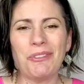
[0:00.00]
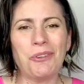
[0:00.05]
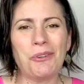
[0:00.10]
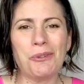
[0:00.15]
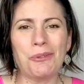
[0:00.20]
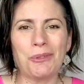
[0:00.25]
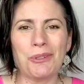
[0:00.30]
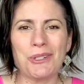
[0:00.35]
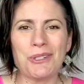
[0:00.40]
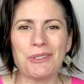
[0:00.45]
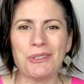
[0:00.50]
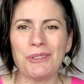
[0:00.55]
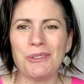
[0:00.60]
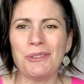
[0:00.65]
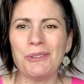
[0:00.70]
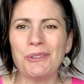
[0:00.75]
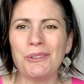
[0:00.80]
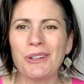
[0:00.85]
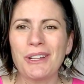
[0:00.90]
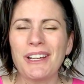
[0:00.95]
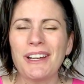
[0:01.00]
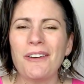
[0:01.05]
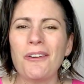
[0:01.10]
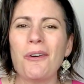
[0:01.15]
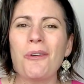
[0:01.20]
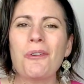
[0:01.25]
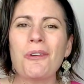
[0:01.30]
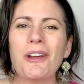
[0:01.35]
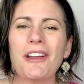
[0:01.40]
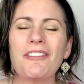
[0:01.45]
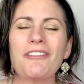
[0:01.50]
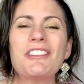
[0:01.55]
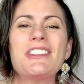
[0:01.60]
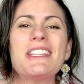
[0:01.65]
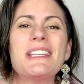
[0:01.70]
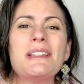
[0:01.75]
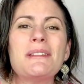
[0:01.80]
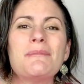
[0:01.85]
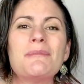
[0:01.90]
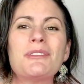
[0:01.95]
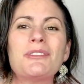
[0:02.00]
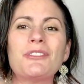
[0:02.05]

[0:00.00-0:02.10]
forward to, or it seems